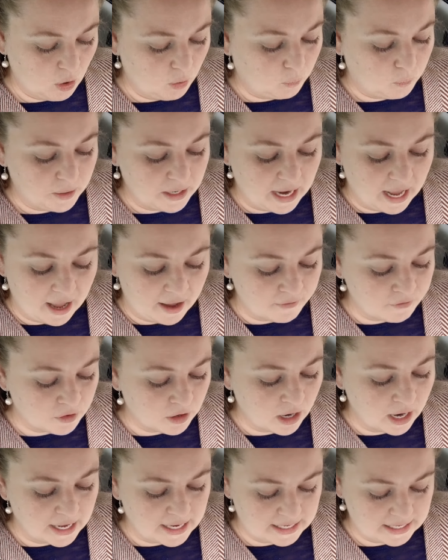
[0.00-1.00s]
"whenever
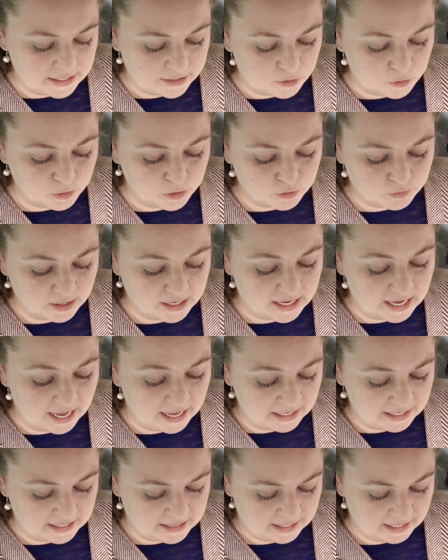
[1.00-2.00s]
I eat or drink
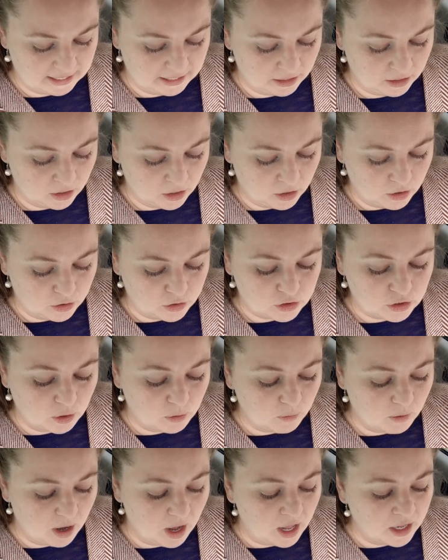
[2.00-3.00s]
anything,
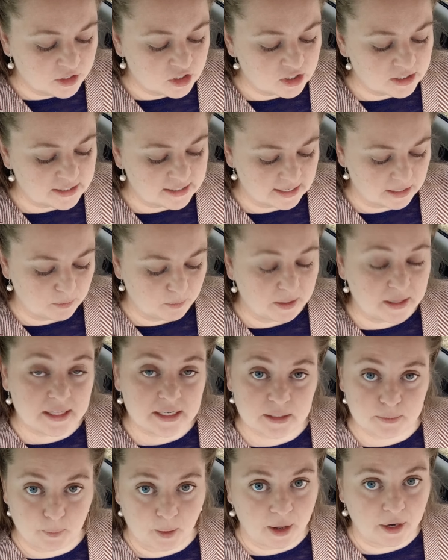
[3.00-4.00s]
so I'll just see what
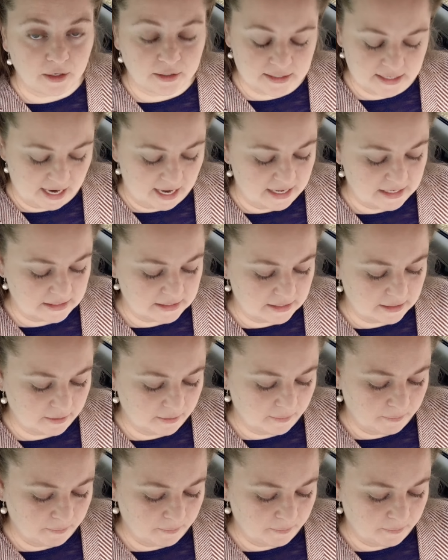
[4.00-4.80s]
this bottle does.